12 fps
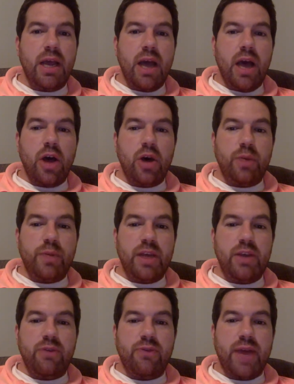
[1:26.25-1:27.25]
I hope that
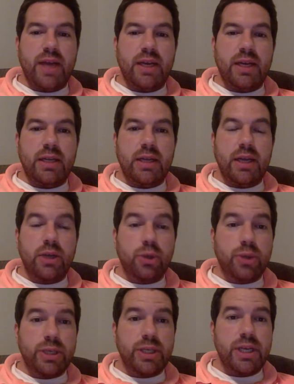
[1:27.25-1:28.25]
you find it
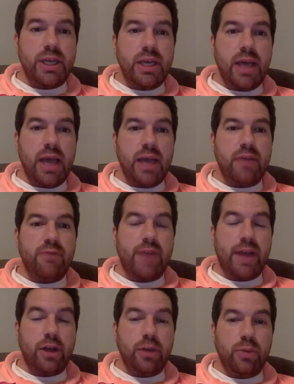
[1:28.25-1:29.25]
interesting and
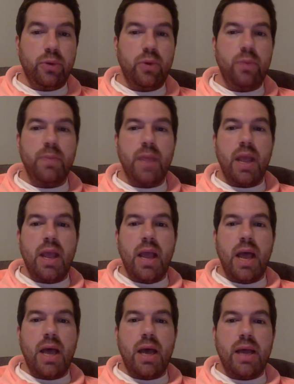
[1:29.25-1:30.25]
valuable
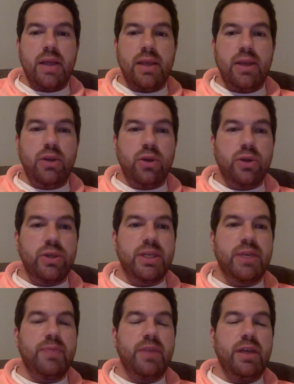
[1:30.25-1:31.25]
and that you learn
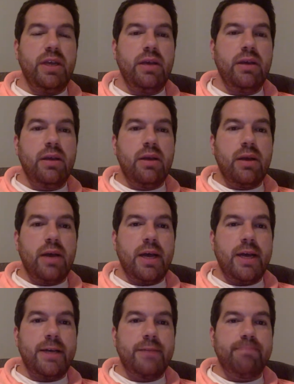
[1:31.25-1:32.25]
something
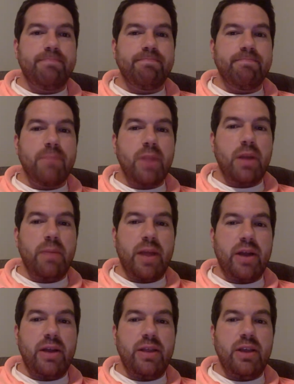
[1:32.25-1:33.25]

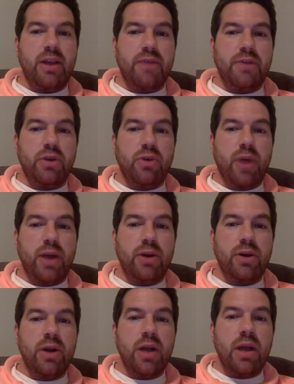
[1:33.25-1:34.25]
about it and that you have a
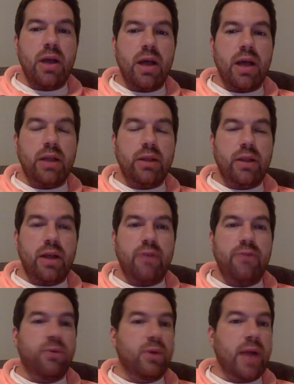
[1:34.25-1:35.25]
greater
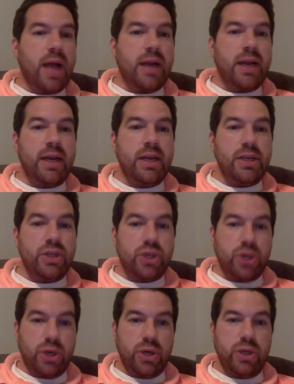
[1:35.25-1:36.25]
love for God and His
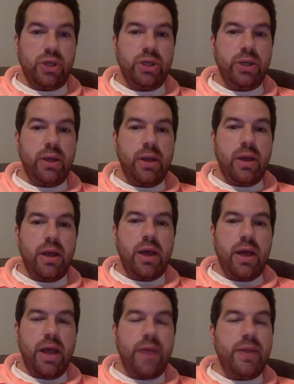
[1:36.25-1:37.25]
church
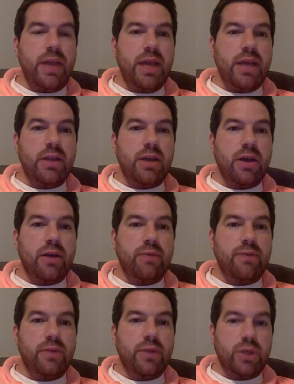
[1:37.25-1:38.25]
at the end of
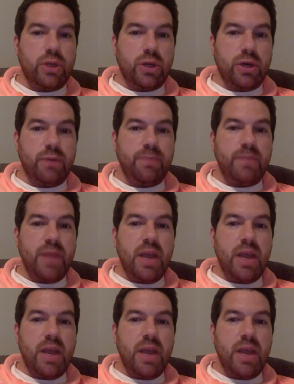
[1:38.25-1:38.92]
the term.